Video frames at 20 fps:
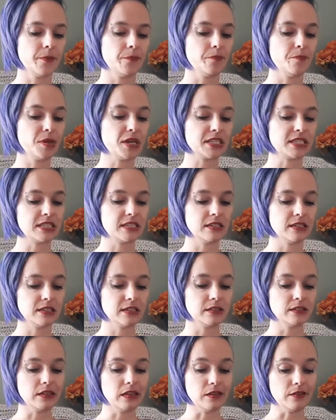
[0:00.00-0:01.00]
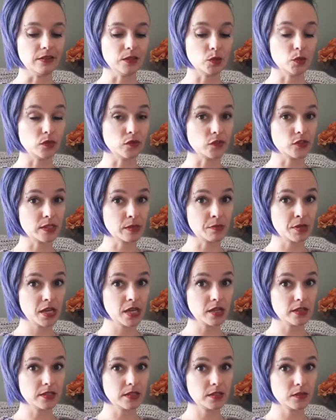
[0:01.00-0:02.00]
But if this was for somebody
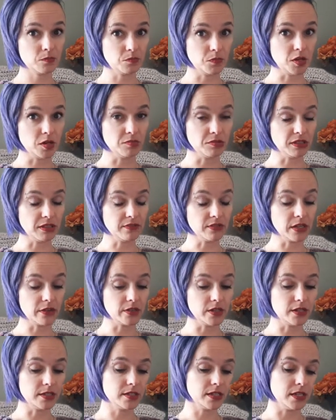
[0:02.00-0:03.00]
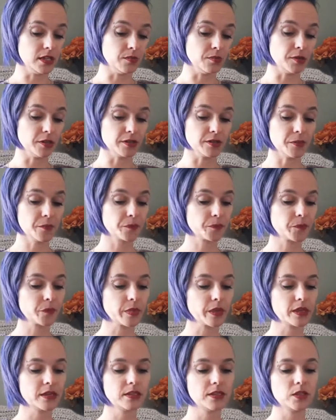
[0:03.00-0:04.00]
else, better believe it, I would take it apart.
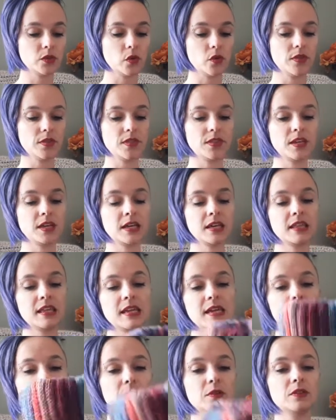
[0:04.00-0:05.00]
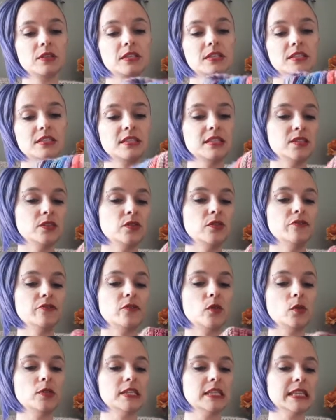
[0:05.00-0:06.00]
So the thing I like about this is you can
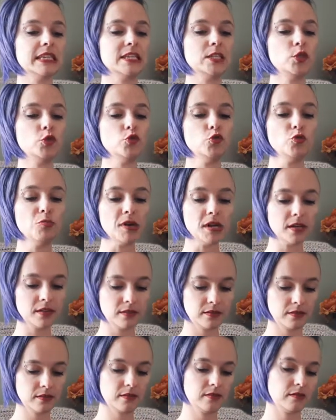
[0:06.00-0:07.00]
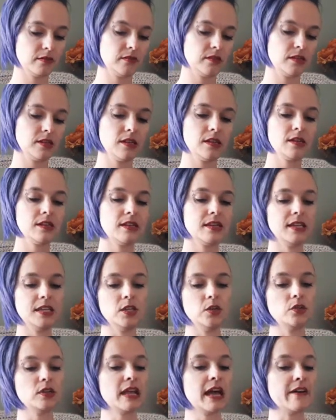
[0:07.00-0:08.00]
fold it like a tube. You
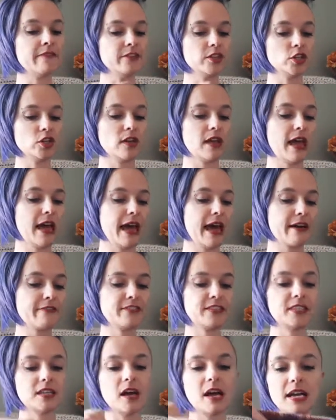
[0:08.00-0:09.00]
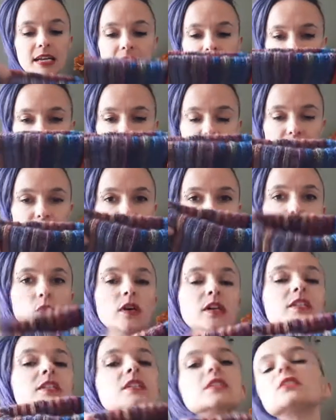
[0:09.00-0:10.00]
could have it half size if you
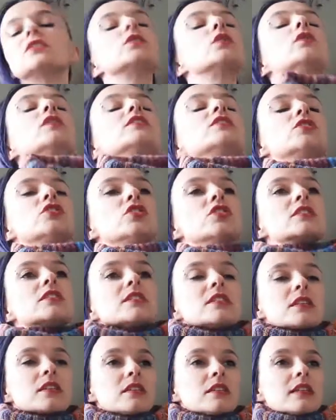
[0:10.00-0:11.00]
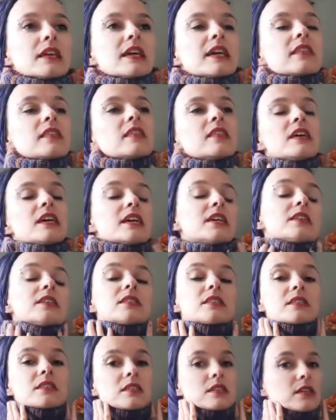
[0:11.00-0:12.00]
wanted. So it's just like
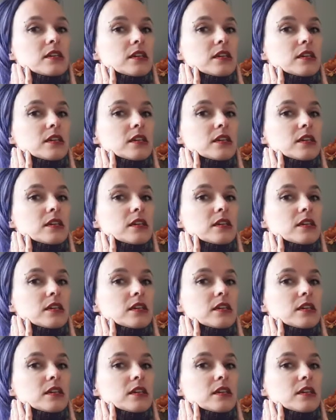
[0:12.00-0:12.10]
this